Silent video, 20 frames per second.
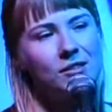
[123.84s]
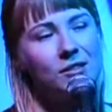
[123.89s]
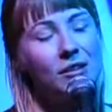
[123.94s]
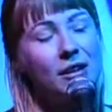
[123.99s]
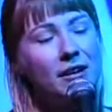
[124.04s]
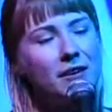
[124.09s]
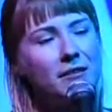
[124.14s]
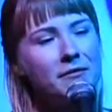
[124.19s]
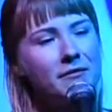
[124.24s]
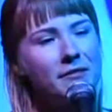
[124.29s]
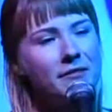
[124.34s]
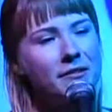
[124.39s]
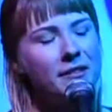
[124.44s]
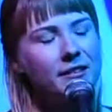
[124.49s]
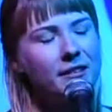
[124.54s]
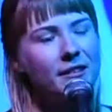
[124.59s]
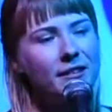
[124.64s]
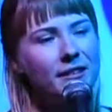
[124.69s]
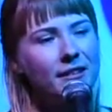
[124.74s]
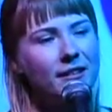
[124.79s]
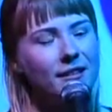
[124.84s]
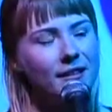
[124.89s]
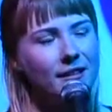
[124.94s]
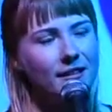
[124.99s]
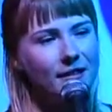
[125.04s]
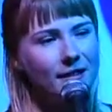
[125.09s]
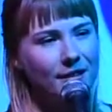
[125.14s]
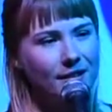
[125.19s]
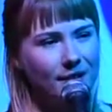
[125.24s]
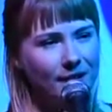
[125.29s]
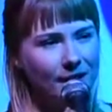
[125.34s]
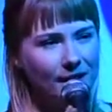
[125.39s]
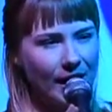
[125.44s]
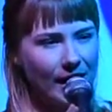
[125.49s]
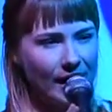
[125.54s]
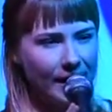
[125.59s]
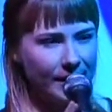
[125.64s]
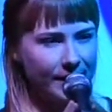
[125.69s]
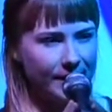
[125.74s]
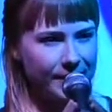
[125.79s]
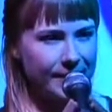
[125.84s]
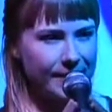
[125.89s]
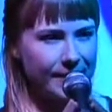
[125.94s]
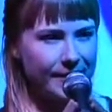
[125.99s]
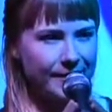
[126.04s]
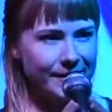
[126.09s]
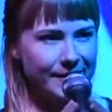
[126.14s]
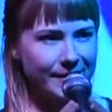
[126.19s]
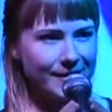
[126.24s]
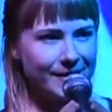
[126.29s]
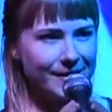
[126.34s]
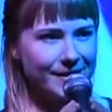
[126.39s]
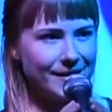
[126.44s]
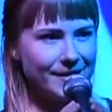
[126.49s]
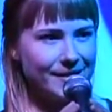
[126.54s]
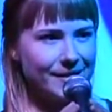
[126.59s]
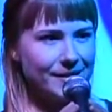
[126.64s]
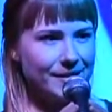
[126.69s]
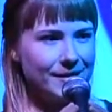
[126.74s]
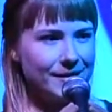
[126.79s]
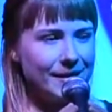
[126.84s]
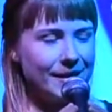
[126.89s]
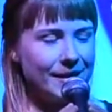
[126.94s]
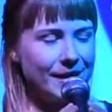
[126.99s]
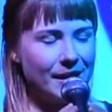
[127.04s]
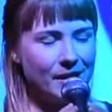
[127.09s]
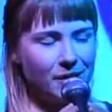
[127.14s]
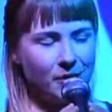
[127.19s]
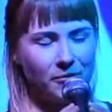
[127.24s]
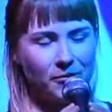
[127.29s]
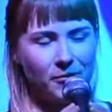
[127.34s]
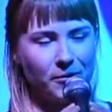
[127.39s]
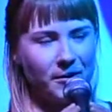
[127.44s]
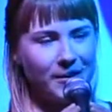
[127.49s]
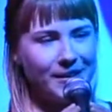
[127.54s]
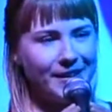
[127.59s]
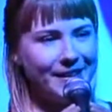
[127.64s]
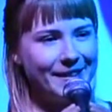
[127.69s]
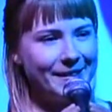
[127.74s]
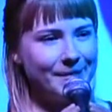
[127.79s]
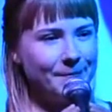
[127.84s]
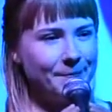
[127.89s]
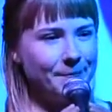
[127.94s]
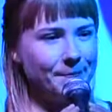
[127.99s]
so I have access to California.